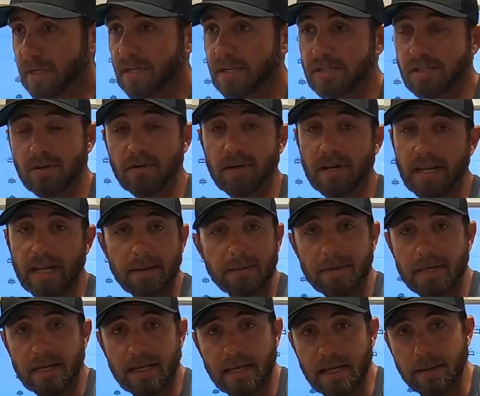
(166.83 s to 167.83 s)
So a
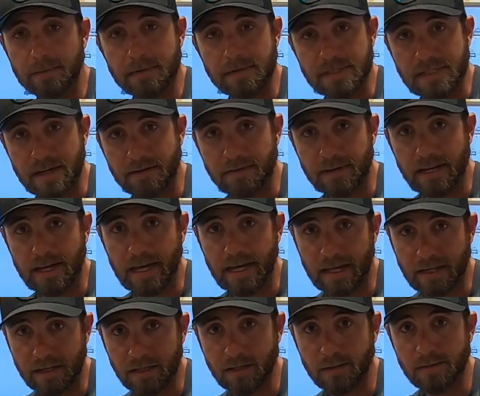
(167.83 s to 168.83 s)
limit of keepers every day
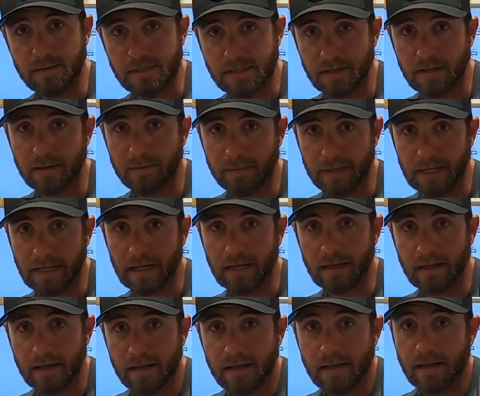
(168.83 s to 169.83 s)
I knew was going to
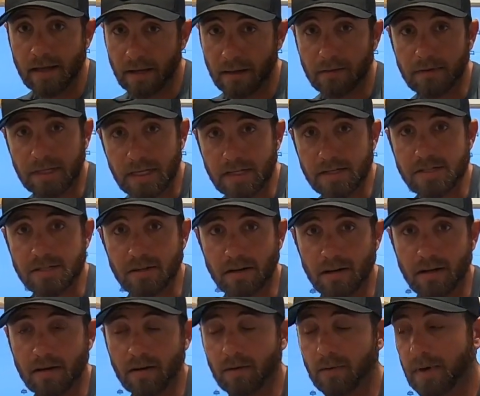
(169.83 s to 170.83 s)
be, it would get you a
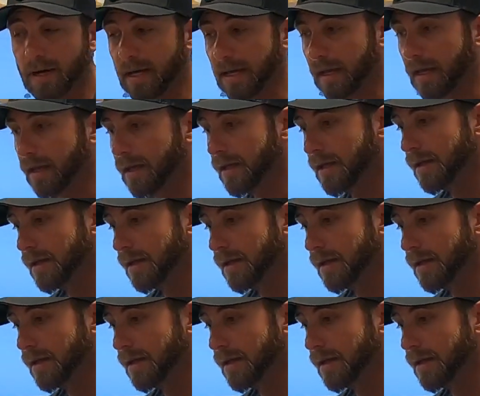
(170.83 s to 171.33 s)
long way.